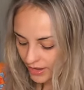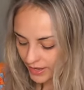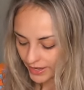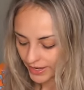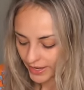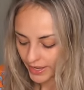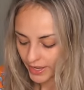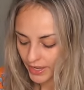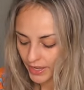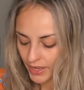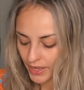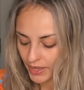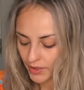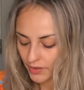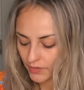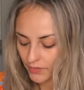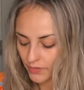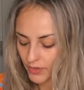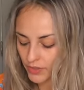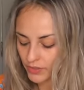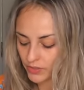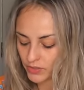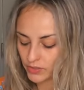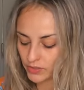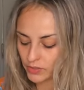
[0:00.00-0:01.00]
I
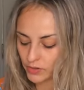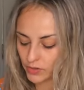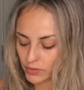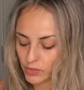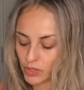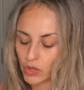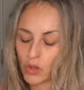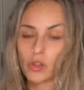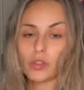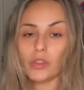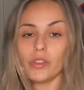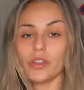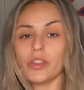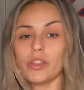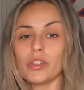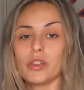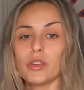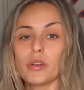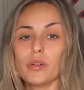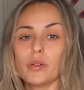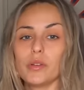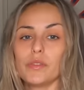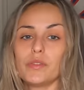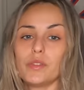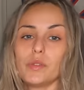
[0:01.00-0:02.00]
have, so y'all
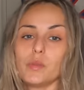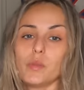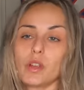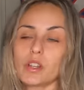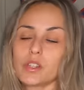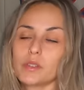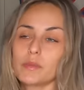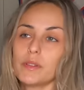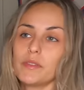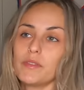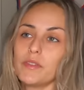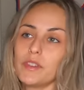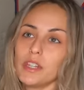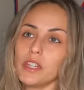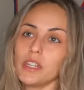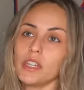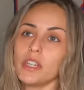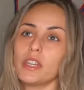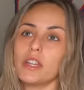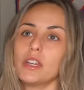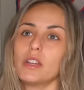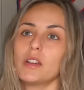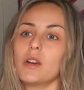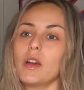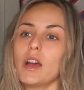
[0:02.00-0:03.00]
know if you watch my
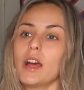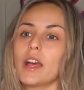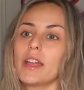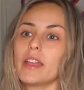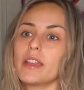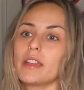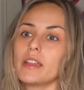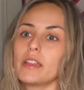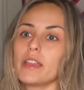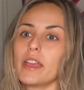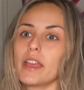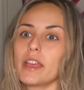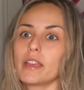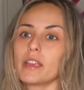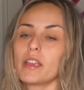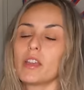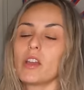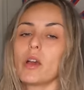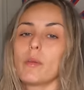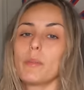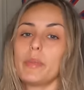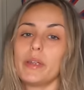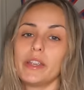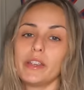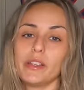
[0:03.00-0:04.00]
video, I
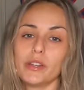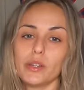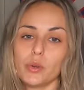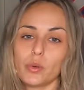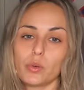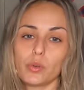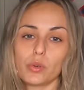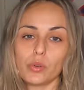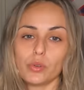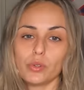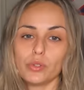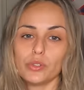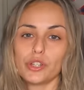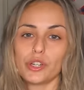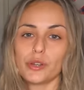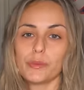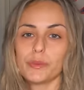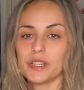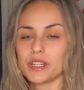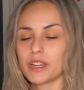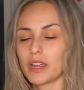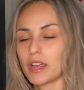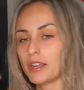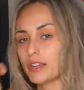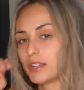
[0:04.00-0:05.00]
got perioral
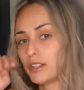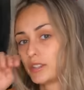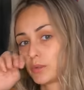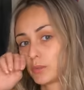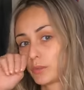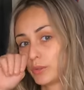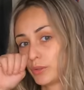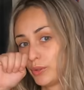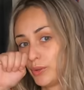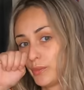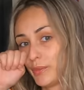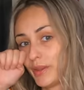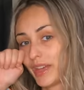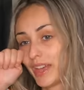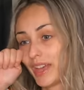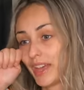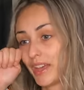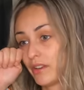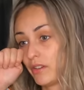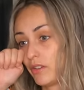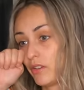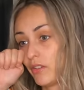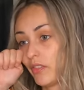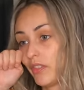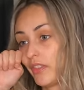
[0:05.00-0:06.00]
dermatitis really
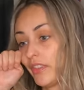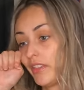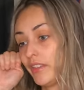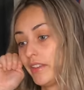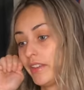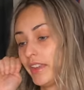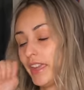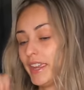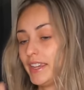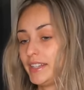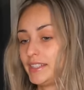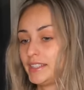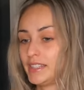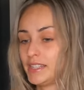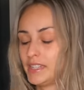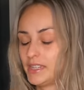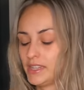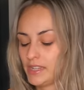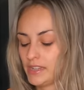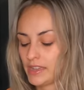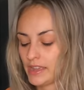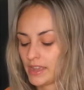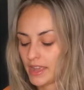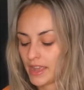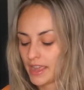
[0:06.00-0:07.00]
bad on the
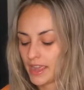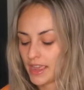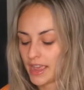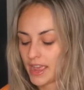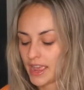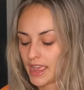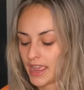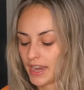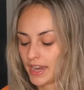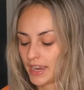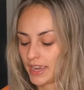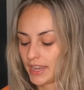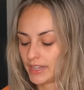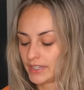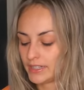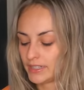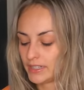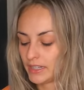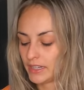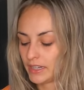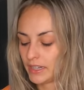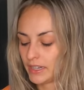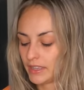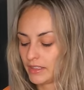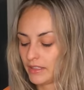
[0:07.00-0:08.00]
AT
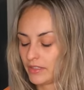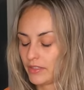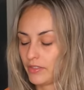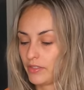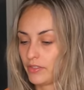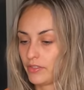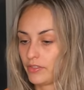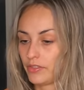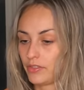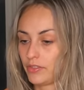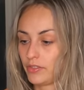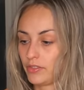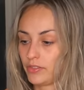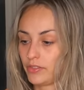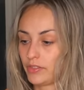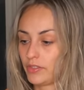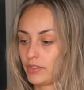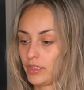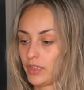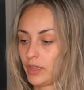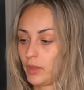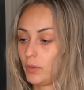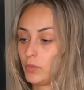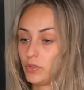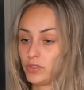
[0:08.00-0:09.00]
and
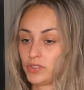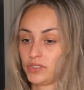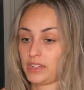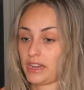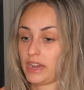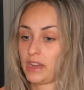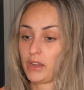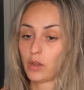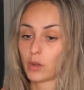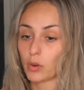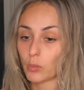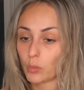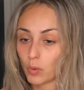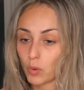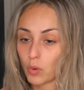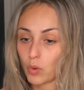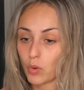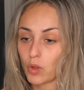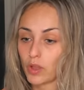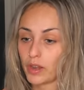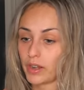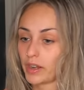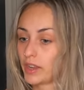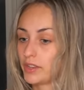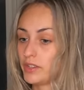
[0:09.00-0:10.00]
it was
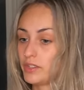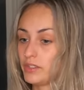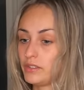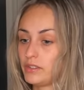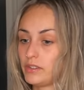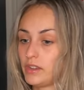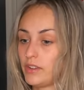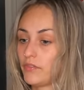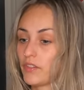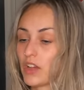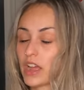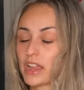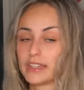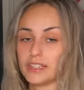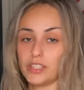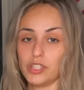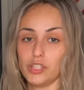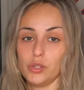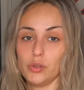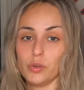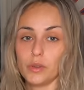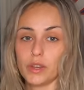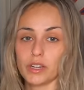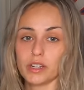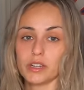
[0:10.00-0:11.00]
terrible and I if I
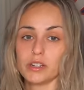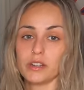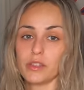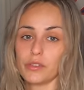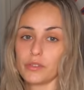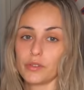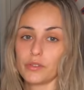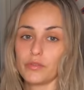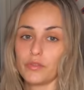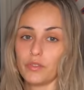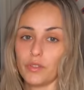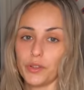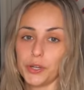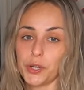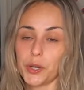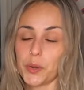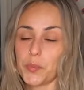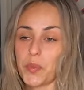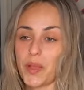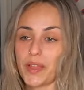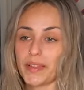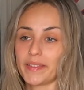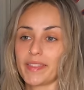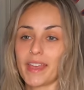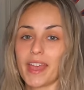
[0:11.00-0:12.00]
do get another flare
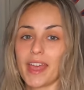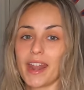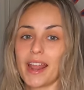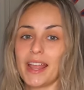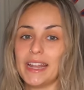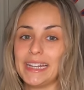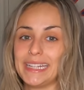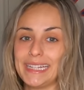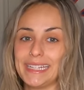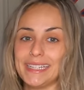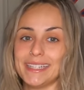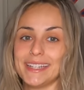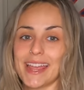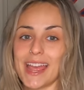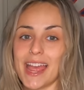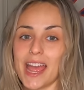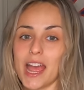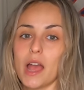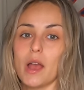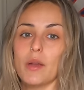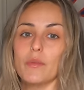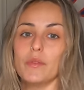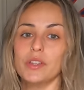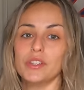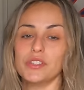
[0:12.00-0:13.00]
up like that I need to
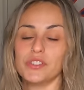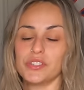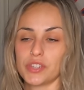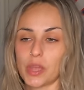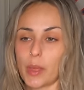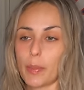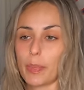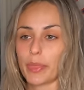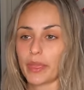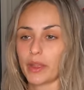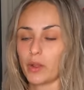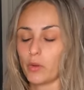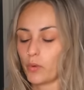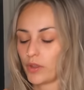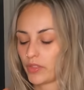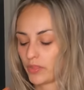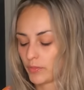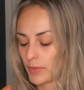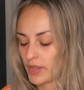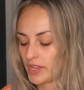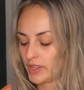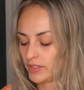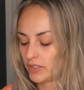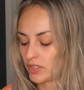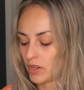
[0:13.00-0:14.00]
have something
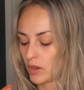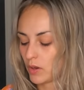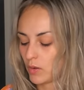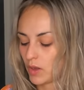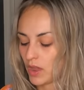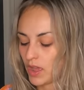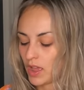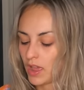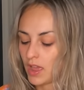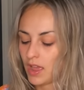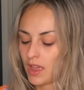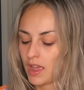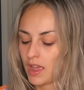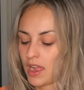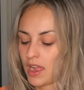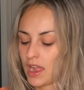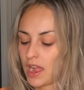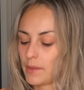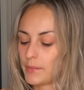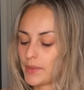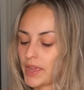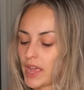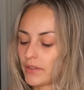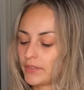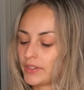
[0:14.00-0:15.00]
with me so
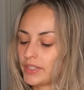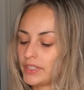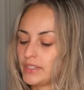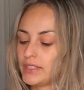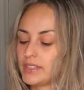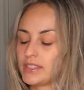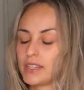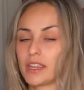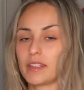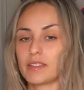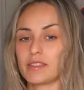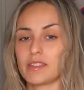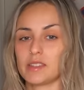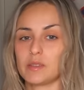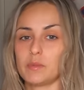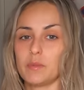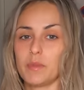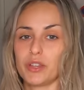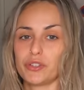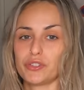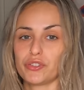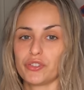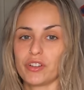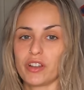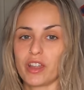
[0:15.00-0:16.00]
I'm having to take this
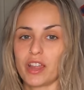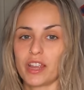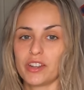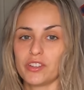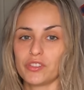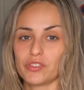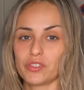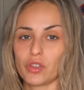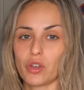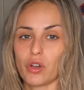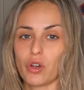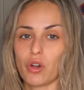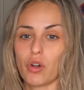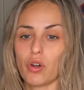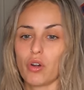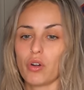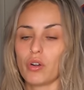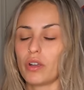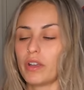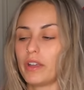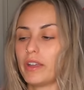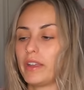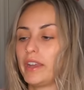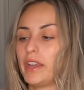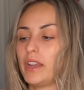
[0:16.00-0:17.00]

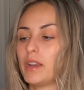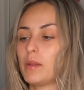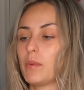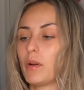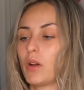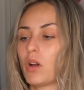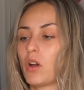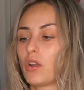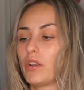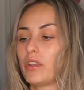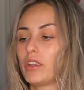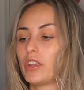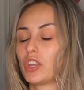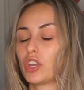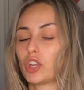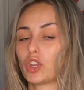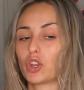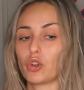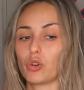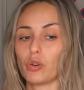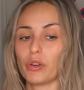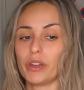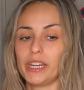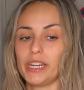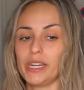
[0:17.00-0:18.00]
metronidazole antibiotic
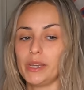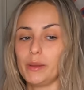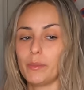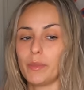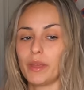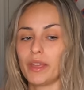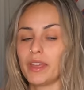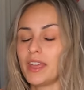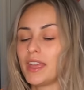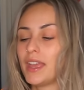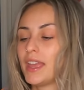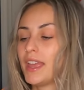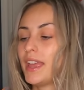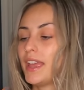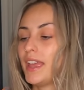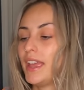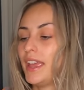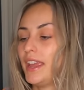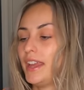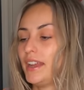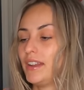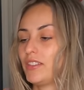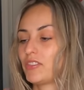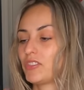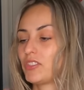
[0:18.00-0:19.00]
cream
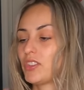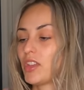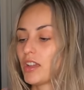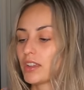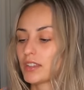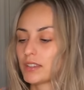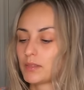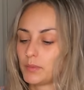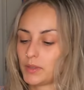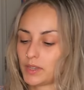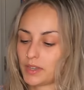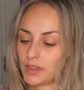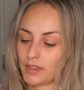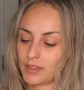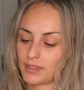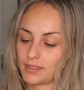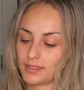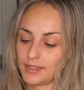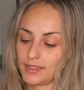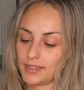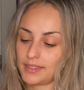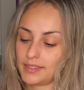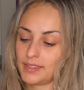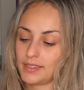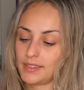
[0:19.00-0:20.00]
and it sucks because
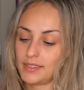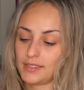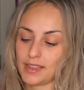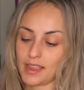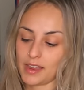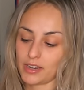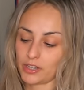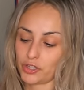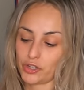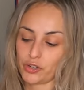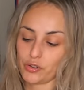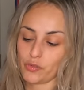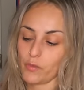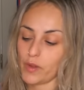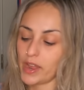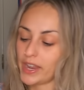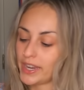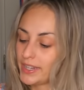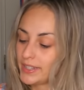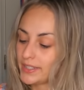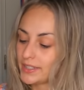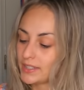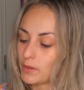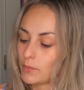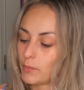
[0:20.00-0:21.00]
this is extra
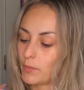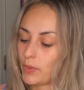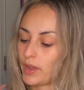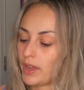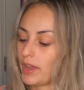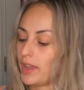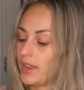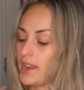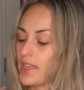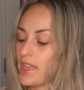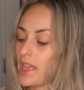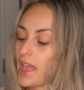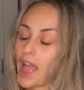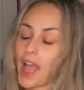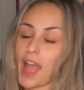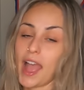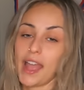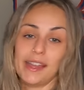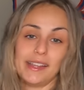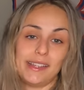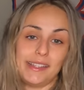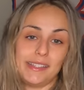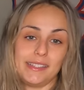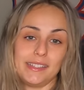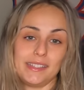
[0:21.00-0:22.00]
weight but
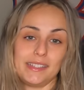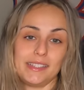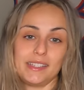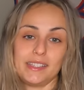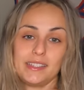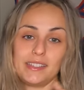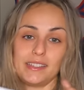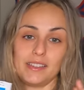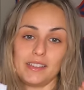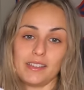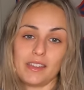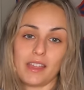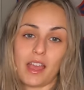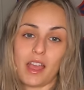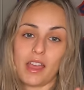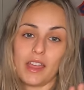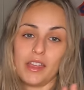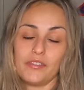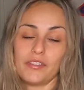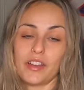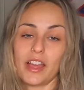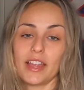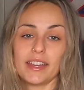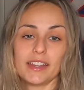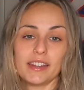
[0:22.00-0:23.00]
I
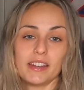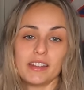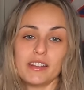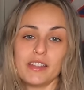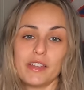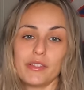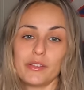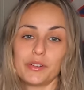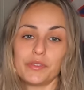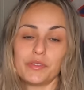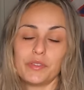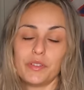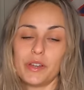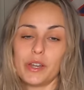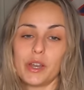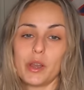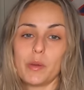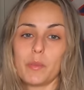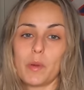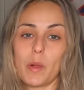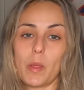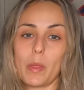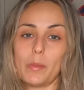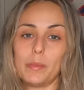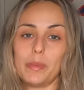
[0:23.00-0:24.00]
if I get another
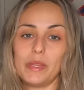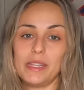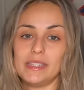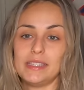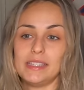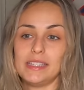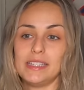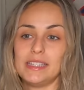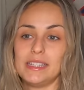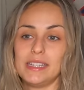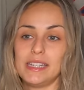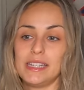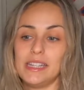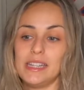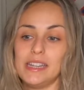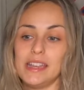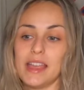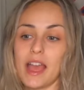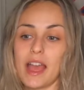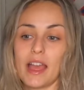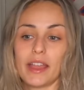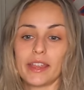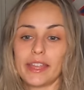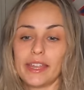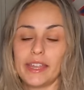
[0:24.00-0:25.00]
flare up on the
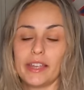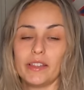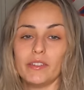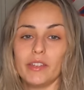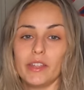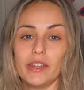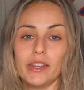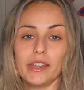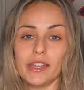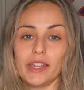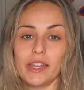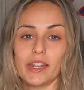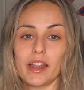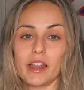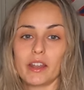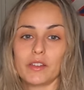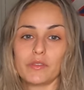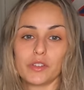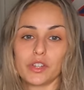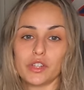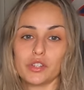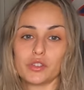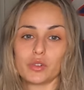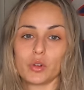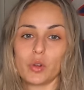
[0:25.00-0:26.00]
PCT, I can't let it get out
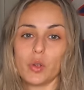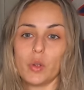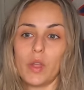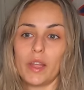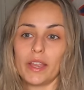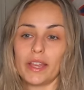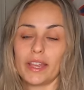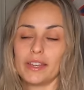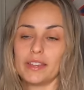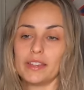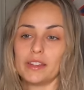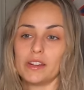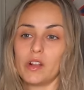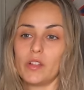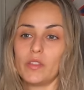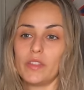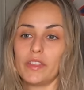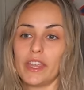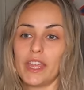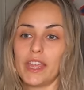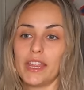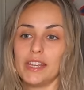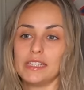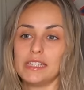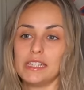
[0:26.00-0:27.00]
of control like I did on
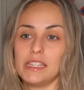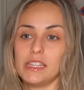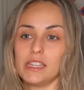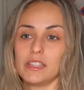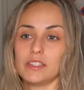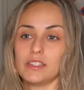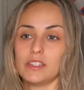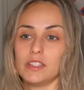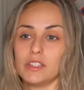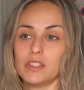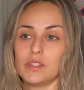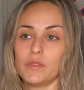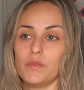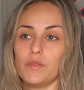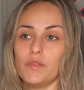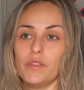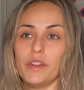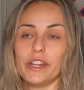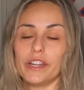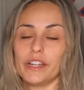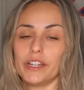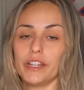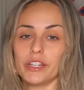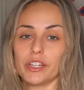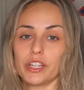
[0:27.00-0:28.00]
the AT because it's
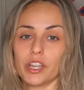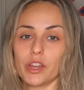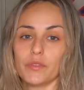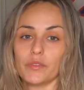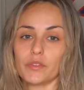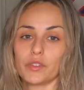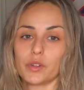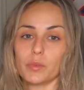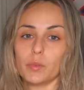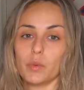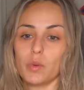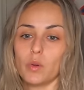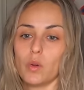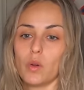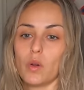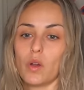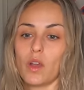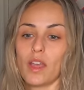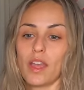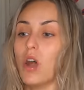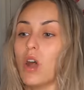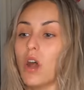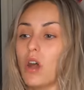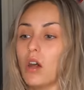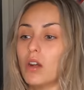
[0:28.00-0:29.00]
very
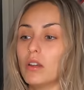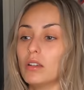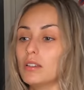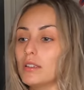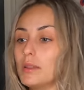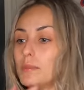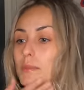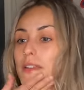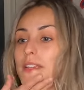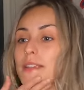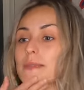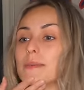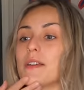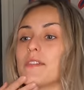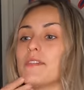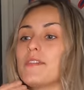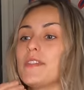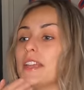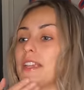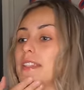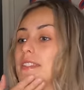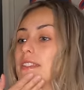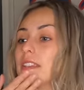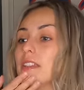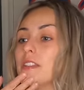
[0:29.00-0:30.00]
uncomfortable. Oh, makes my
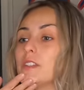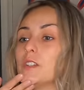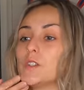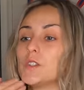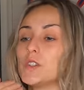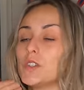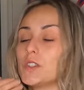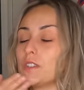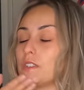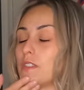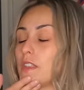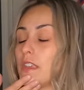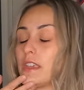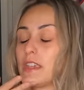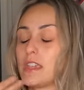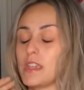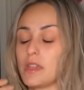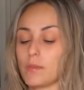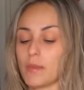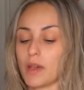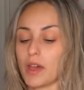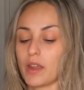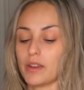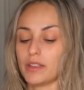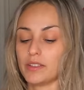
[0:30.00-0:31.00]
face itch just
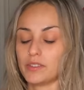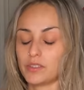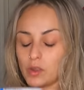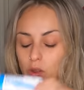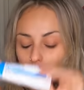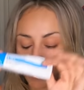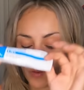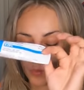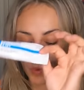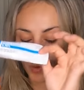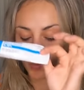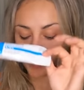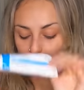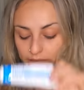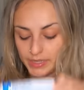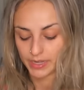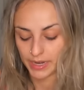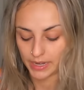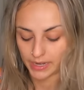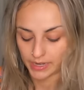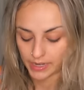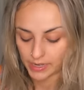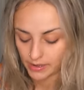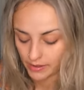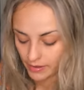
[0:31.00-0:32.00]
thinking about it. So I will be
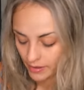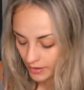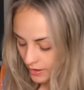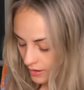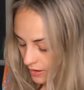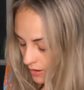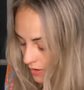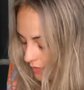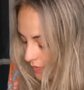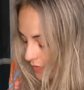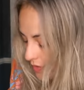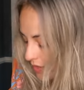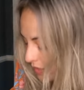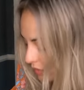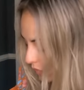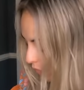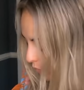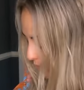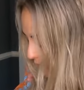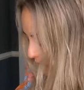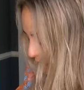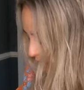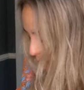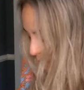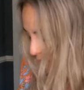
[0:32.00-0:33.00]
taking this
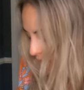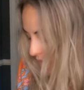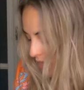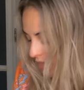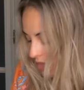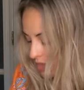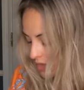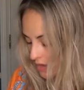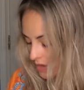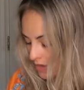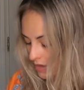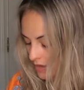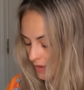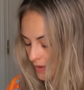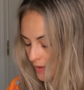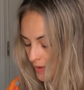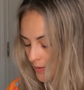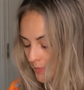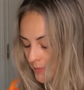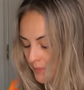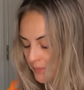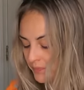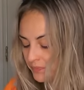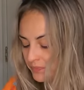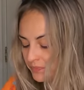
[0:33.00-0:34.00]
with me.
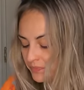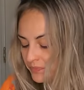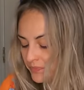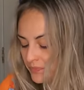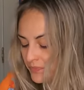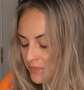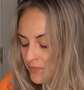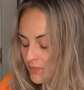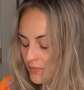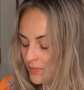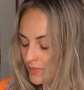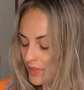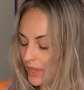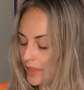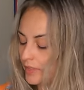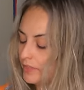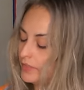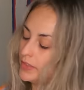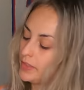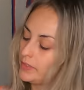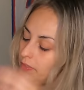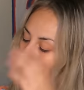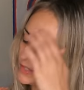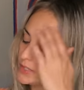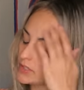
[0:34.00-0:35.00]

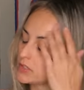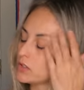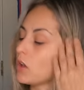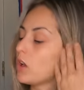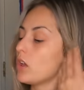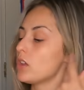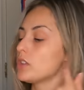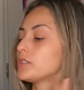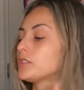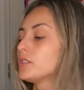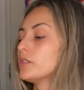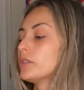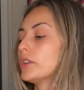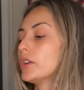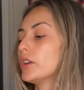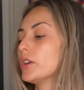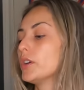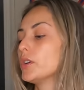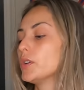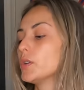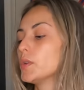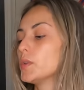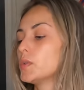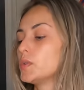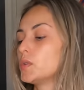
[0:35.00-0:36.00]
And then this also
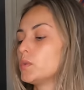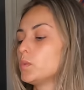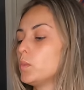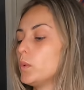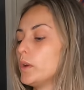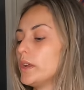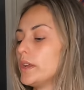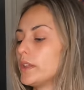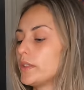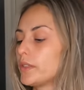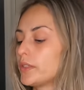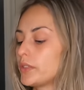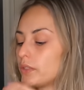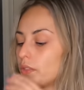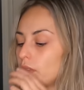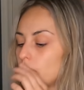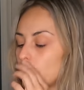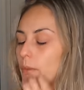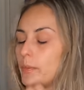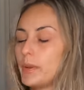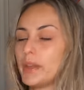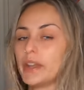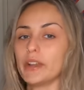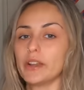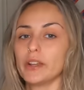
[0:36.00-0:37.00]
goes with
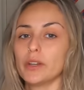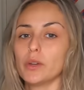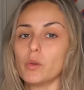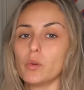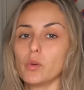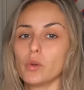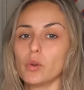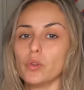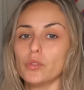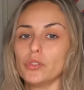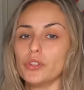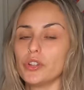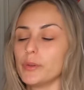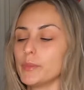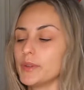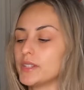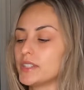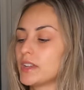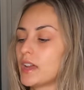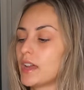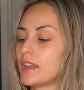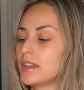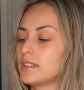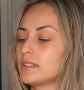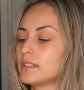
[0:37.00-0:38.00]
the perioral
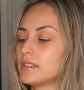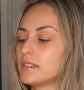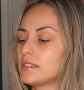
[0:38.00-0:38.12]
dermatitis.